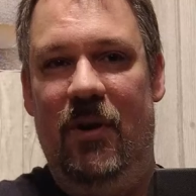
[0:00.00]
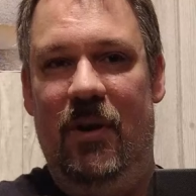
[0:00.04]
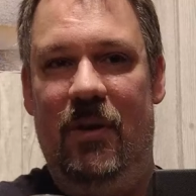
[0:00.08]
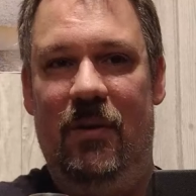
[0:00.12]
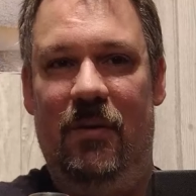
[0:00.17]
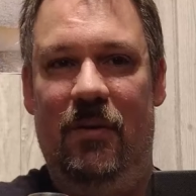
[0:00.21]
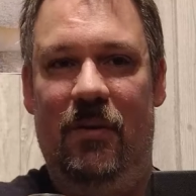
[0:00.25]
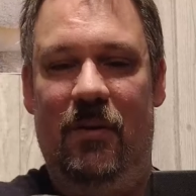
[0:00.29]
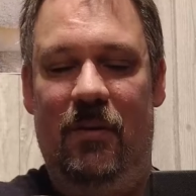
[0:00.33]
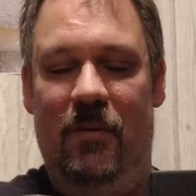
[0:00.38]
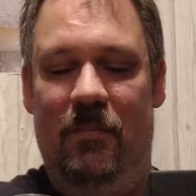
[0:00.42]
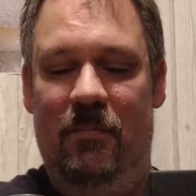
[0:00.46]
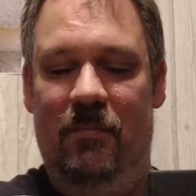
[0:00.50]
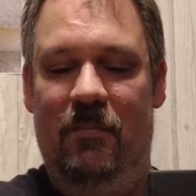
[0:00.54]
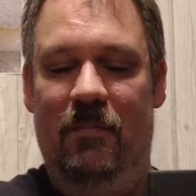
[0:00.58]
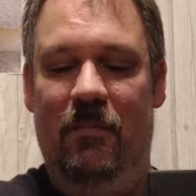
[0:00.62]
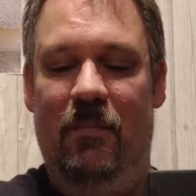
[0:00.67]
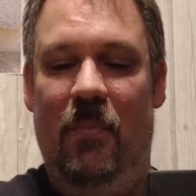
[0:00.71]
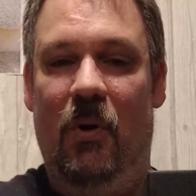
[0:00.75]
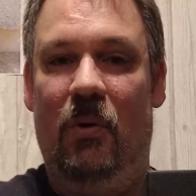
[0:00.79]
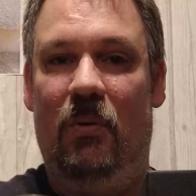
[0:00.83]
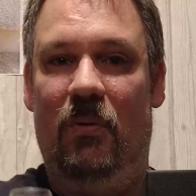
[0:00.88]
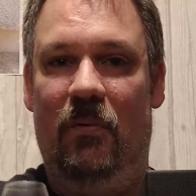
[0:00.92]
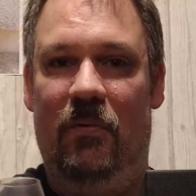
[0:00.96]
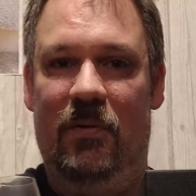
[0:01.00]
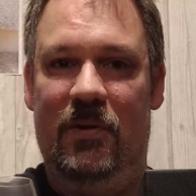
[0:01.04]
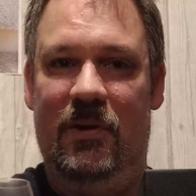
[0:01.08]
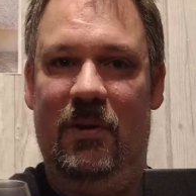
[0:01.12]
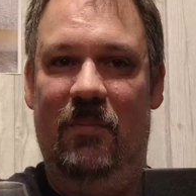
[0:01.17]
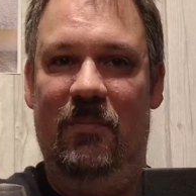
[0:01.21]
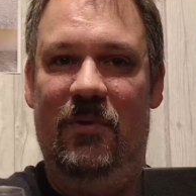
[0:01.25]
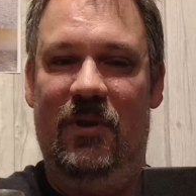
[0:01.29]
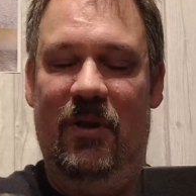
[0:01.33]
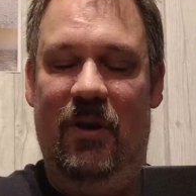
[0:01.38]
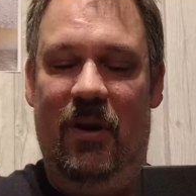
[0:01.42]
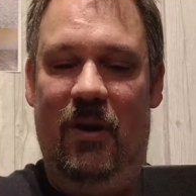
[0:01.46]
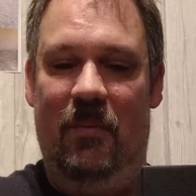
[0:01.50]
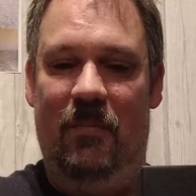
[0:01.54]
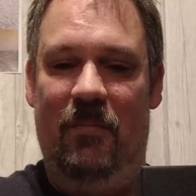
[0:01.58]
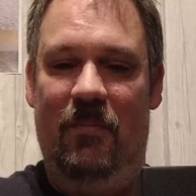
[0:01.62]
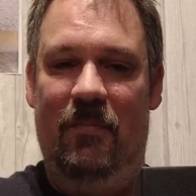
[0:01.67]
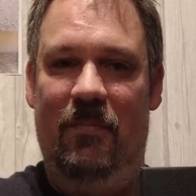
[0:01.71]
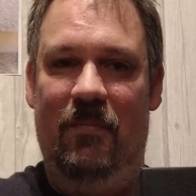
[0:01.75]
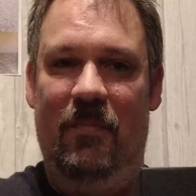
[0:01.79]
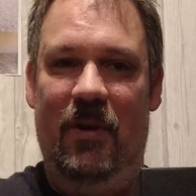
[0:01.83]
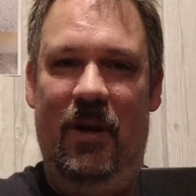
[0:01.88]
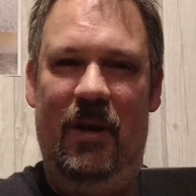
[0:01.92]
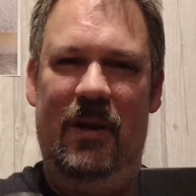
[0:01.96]
breathe in the bottle for some
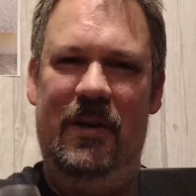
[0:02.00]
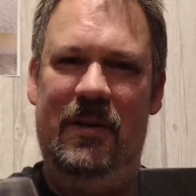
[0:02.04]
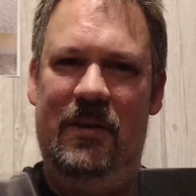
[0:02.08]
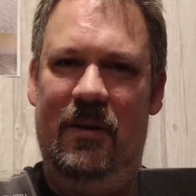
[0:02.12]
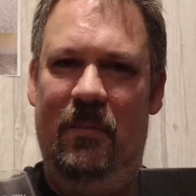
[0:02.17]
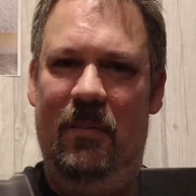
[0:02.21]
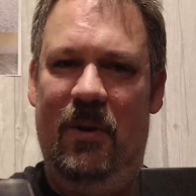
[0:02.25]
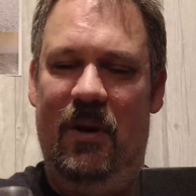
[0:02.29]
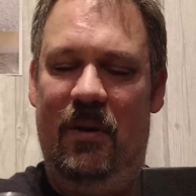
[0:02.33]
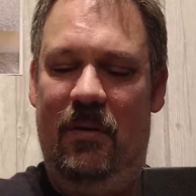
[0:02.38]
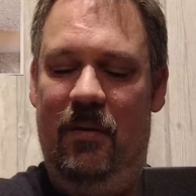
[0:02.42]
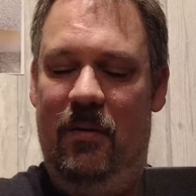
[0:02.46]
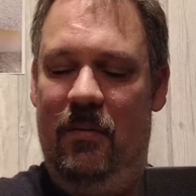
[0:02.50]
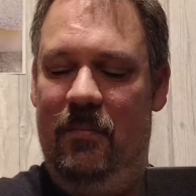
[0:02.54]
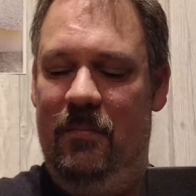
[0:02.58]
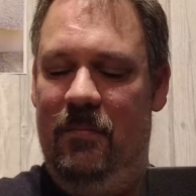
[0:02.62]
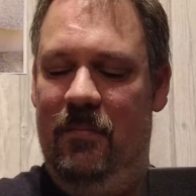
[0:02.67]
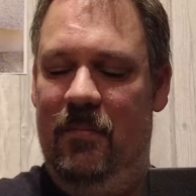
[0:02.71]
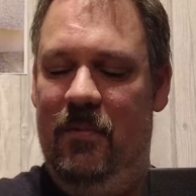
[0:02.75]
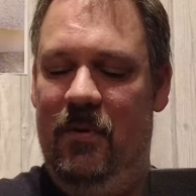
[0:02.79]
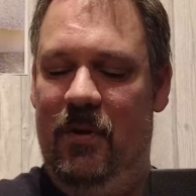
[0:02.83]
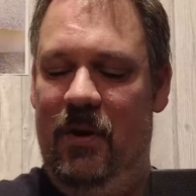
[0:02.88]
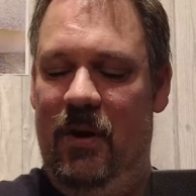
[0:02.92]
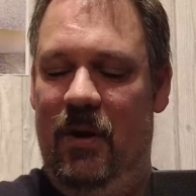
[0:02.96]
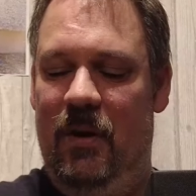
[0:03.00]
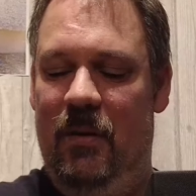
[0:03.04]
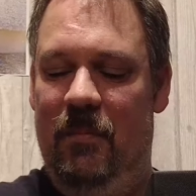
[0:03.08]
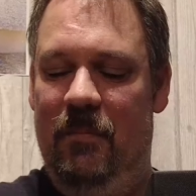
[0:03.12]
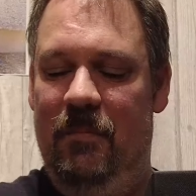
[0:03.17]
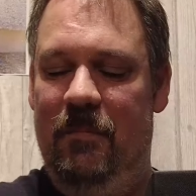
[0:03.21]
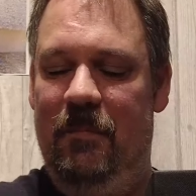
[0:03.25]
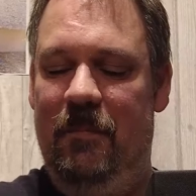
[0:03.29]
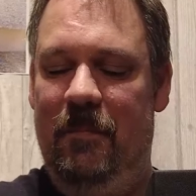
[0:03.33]
time, at least a month. Okay.